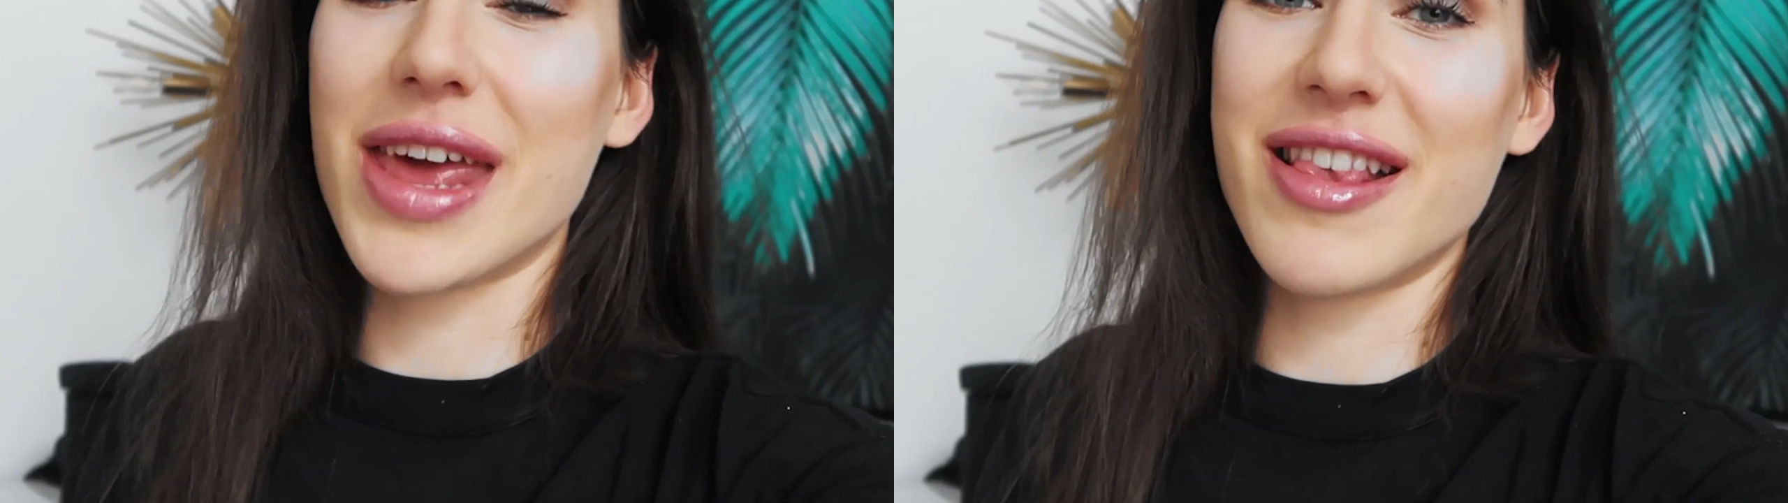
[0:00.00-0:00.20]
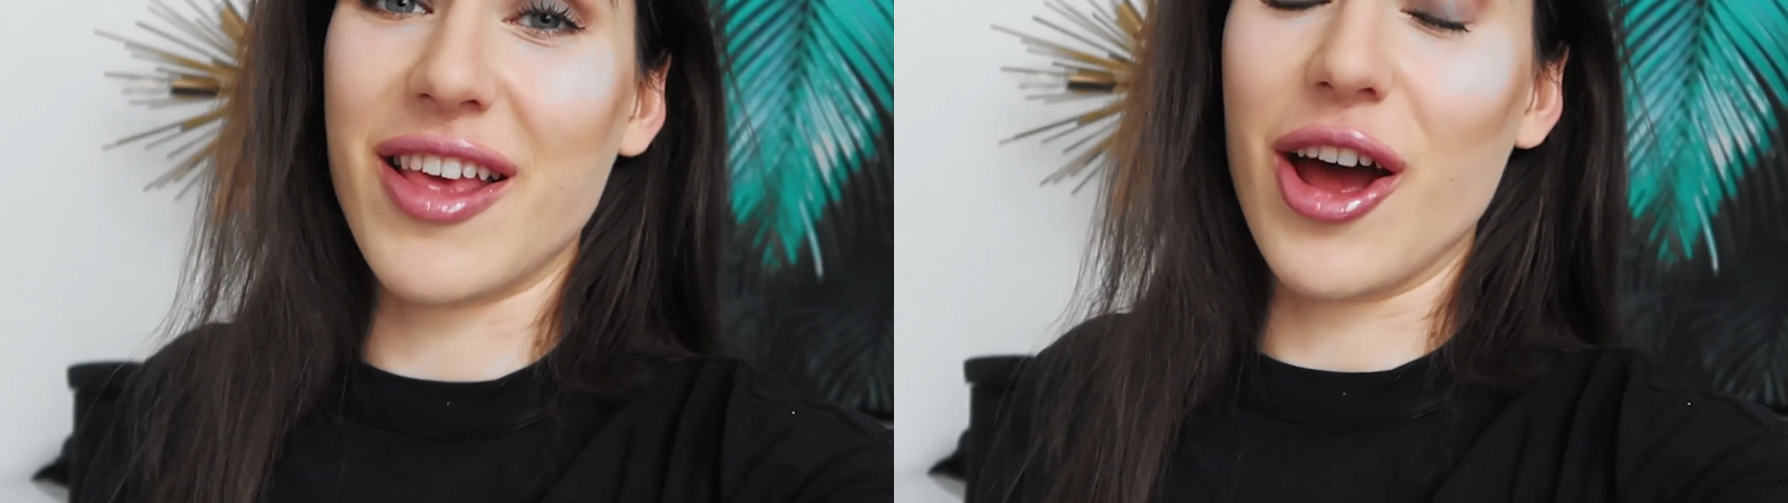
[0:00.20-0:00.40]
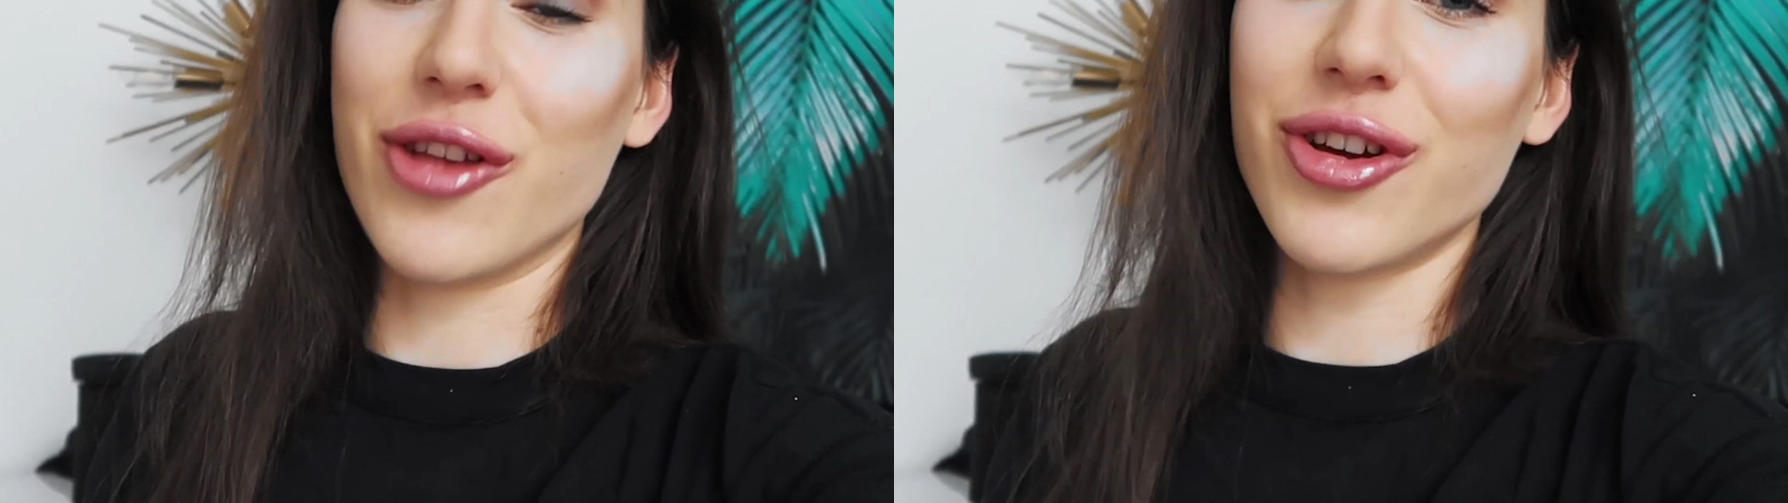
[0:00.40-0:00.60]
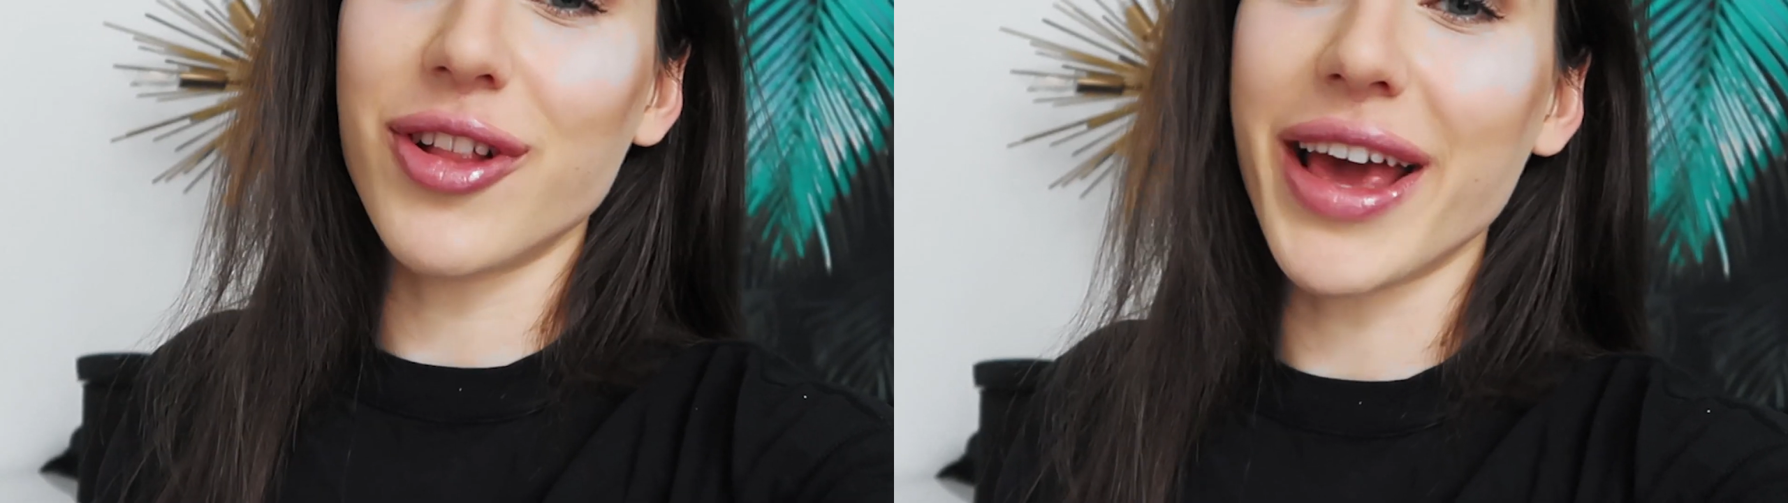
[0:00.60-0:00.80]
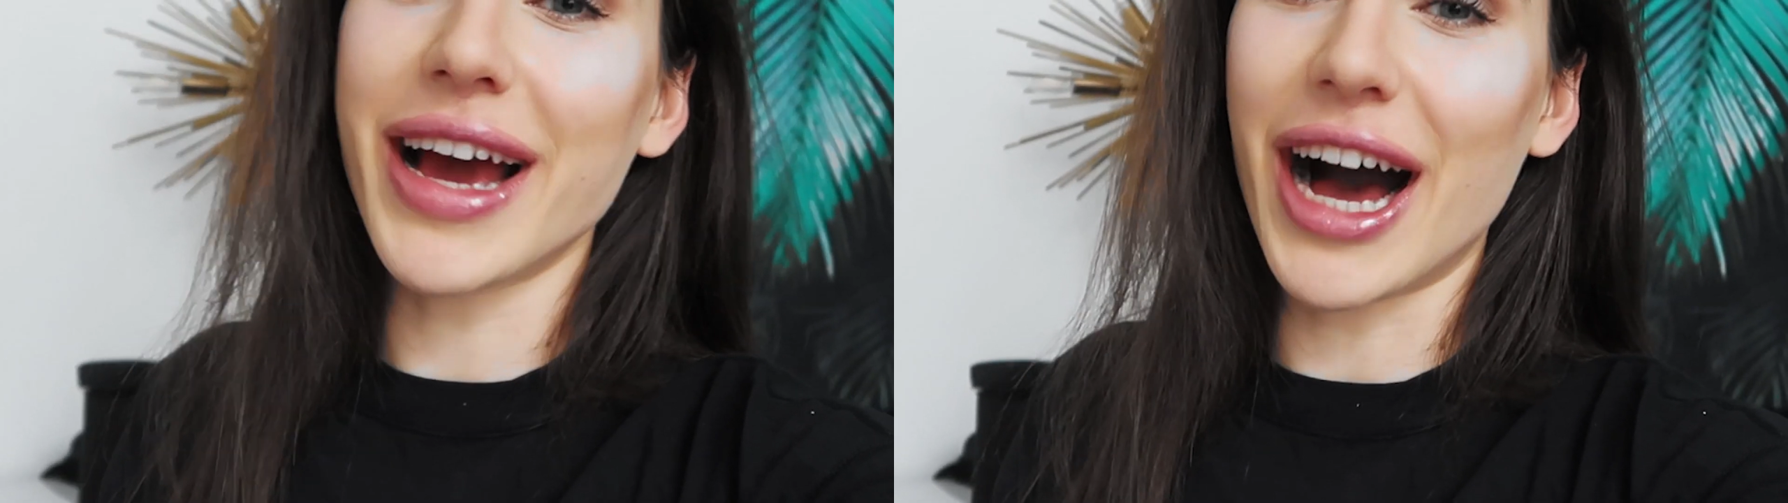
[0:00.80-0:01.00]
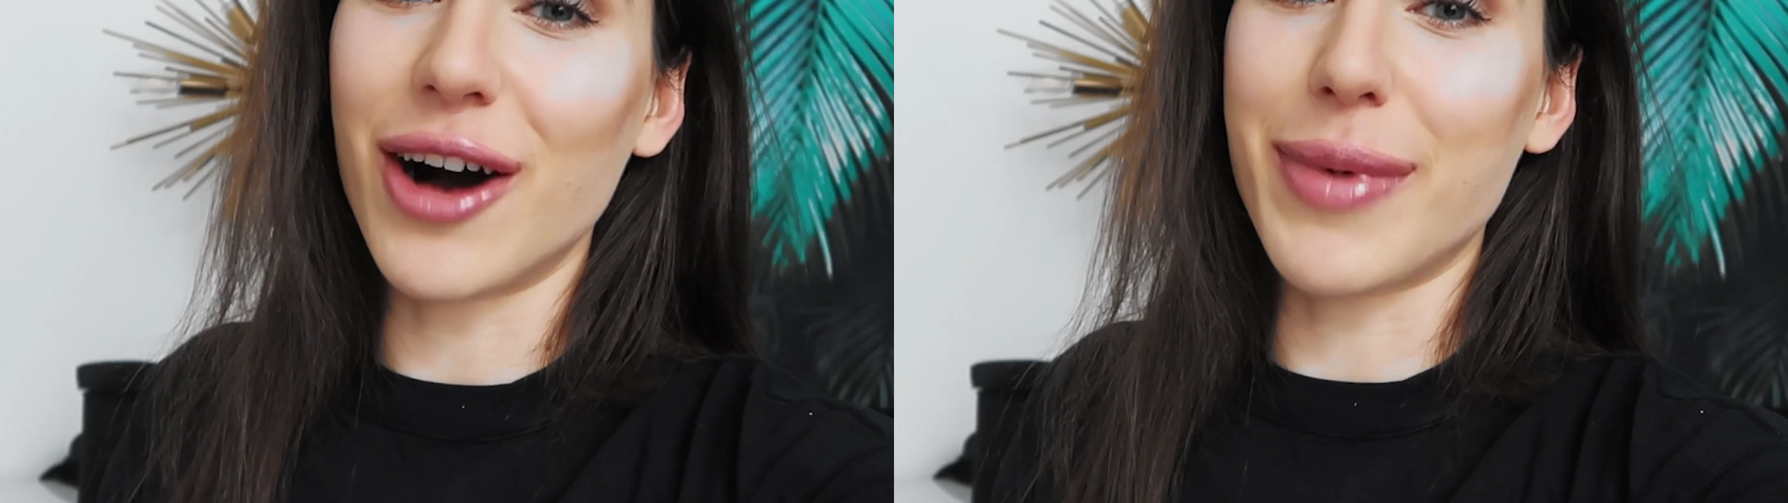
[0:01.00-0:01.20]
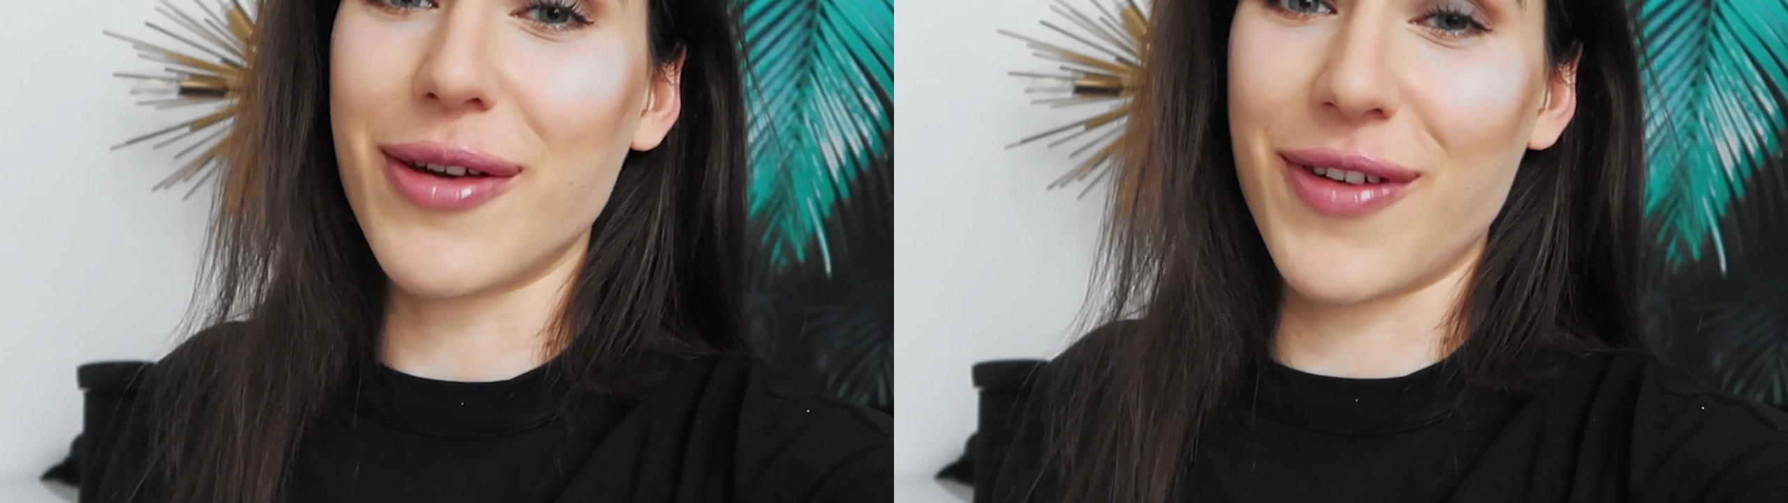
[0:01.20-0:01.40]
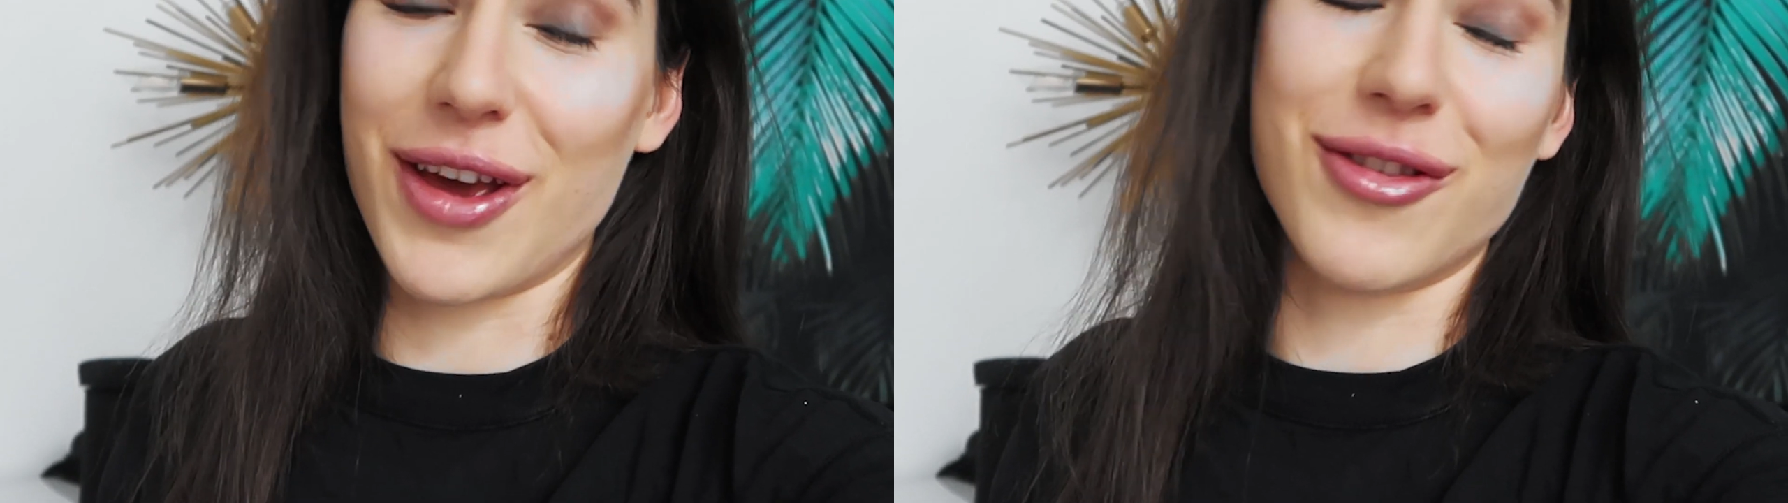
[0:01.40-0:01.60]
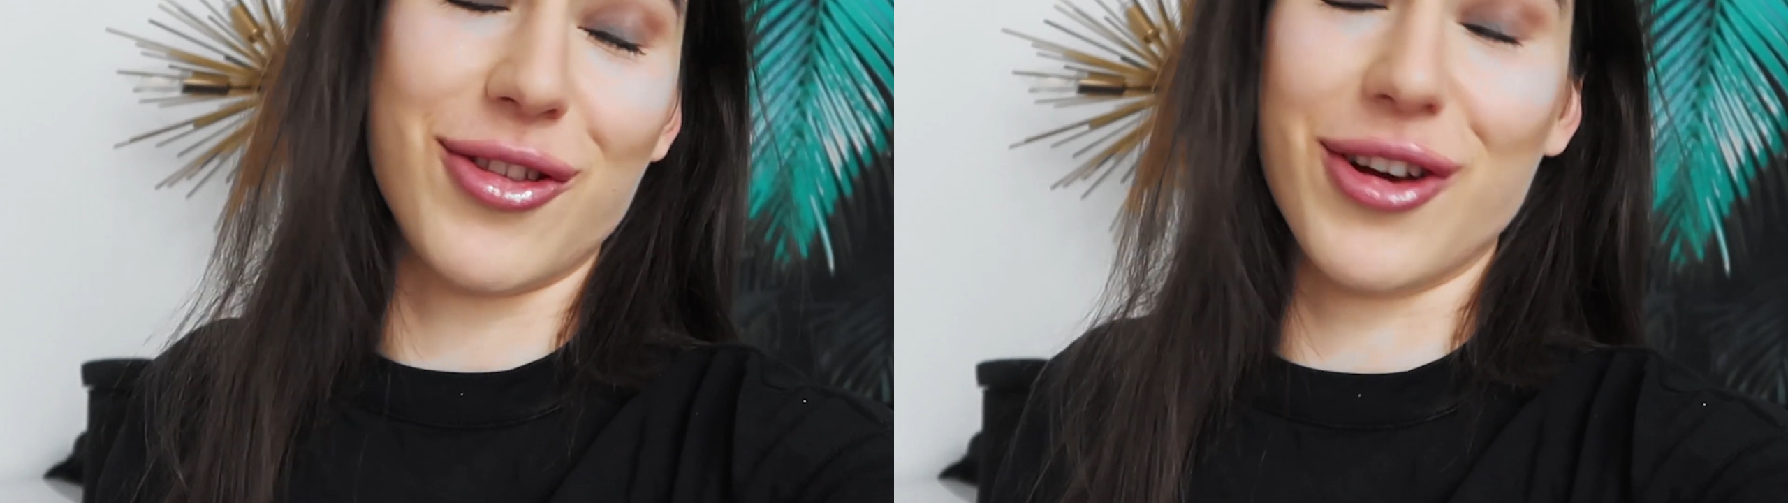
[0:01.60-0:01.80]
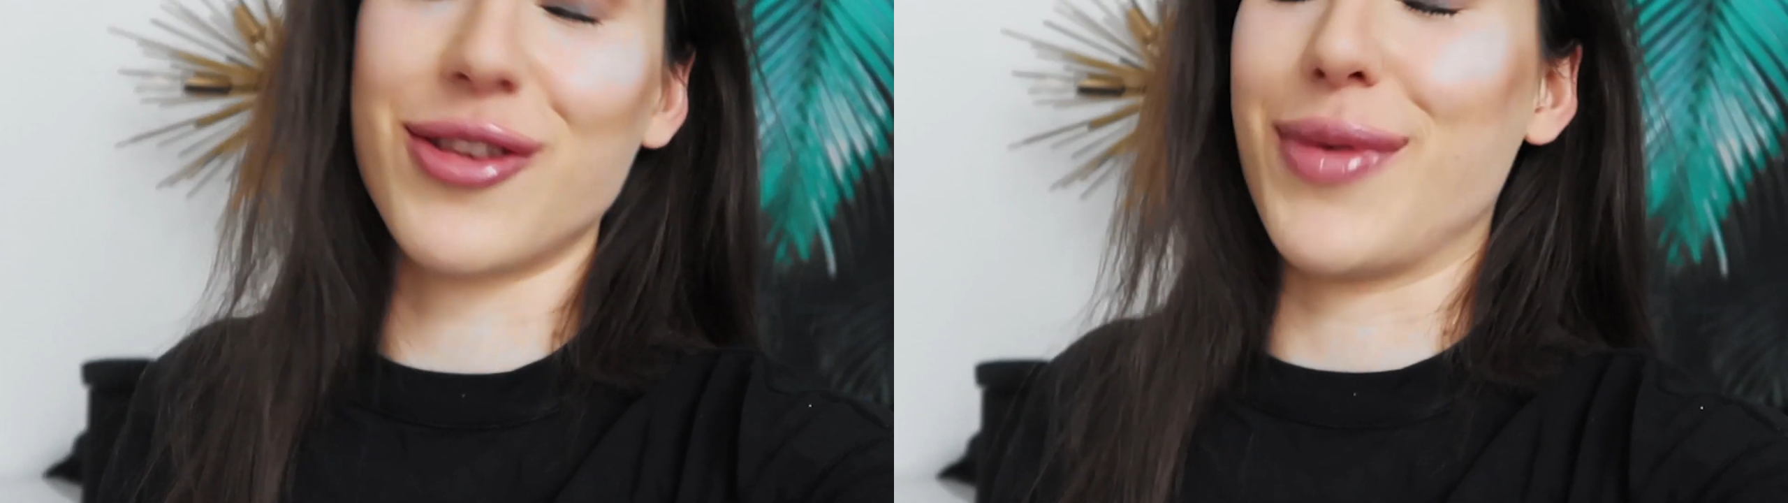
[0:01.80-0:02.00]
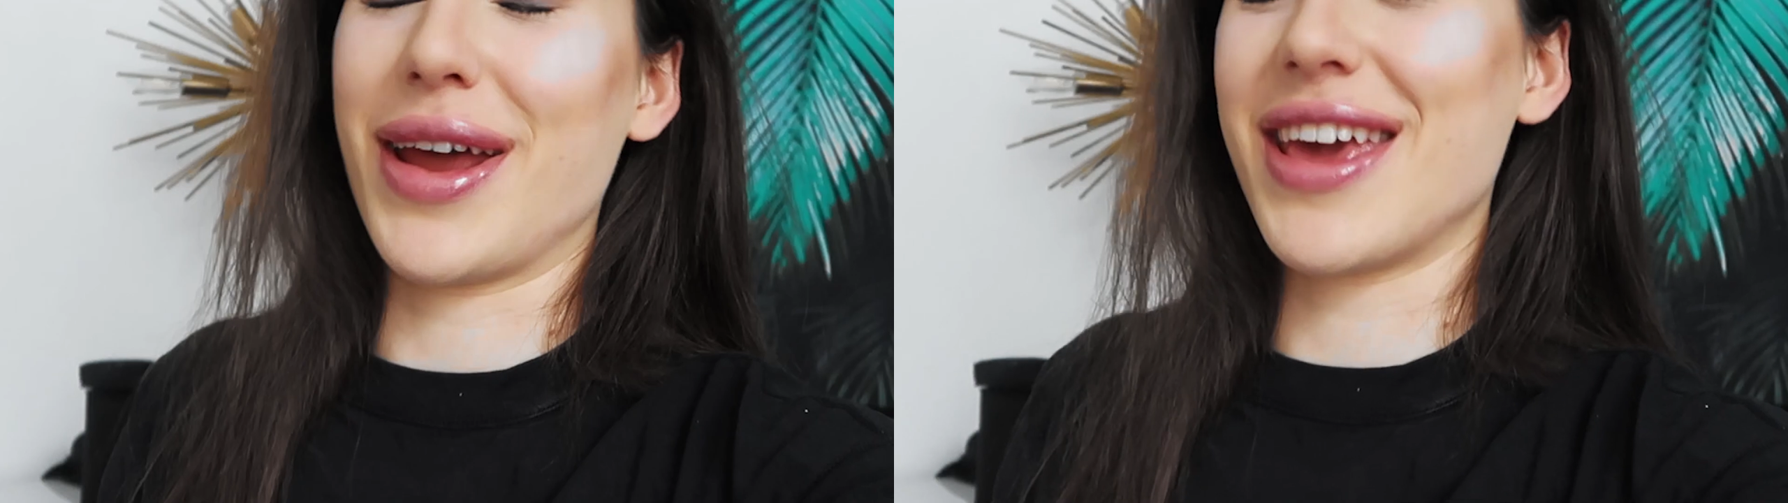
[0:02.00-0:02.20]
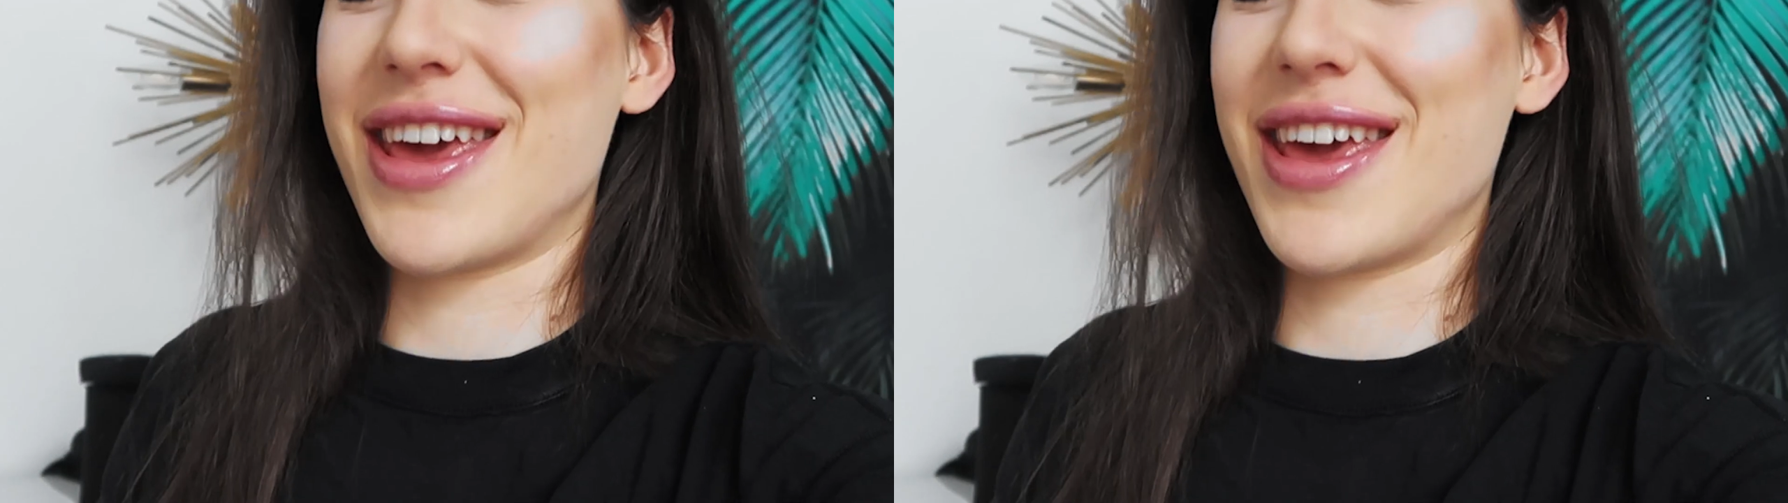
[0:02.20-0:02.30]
eating. I don't like how my face looks when I